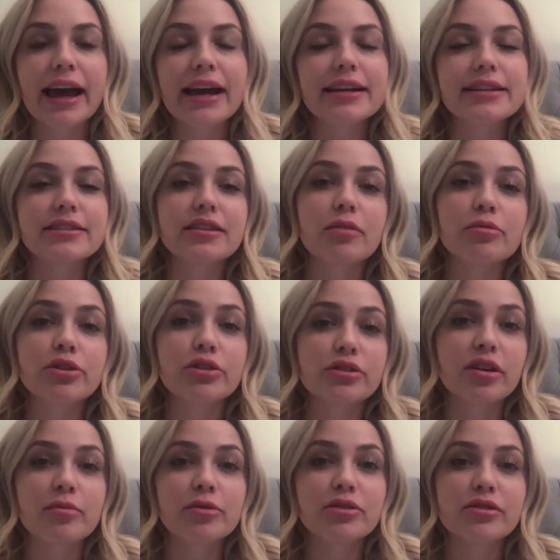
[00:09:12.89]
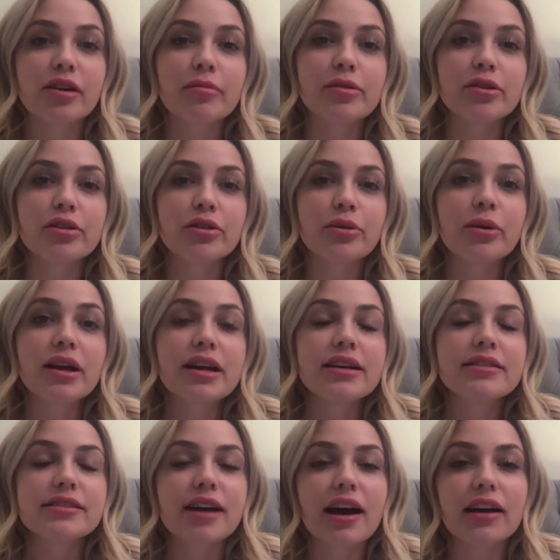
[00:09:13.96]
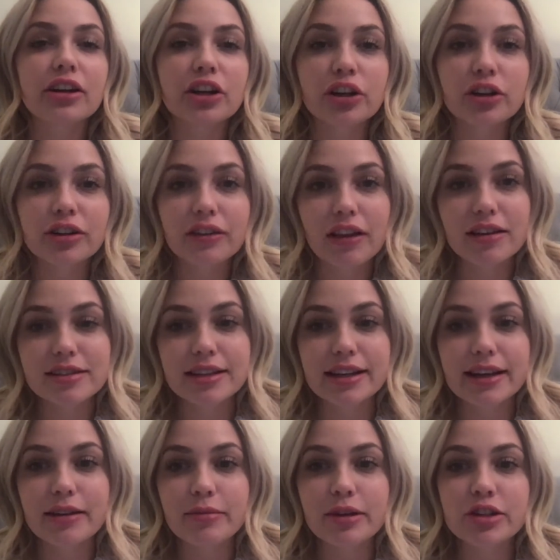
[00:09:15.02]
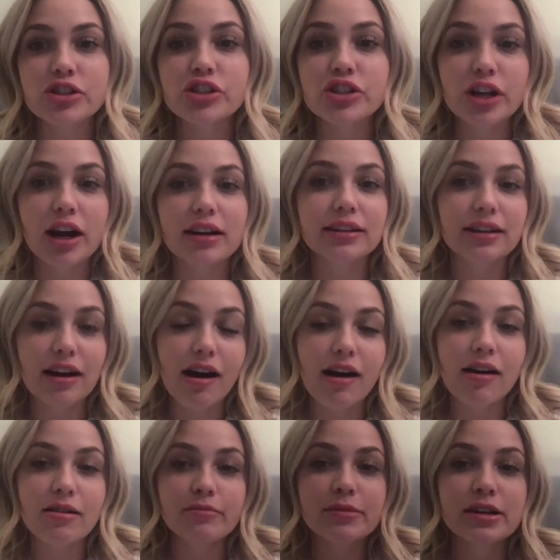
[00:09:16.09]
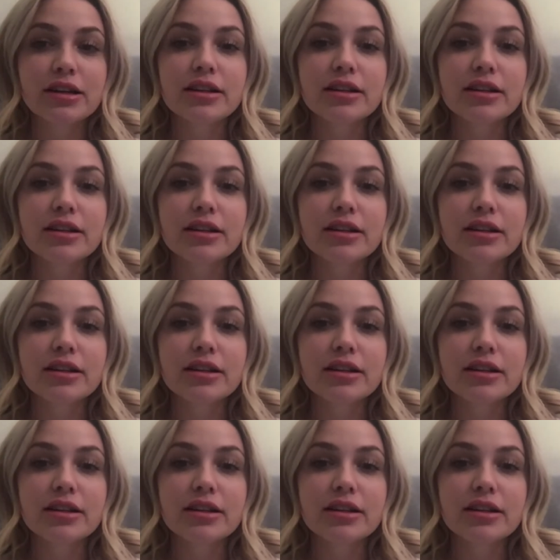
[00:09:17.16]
at www.herclosetimage.com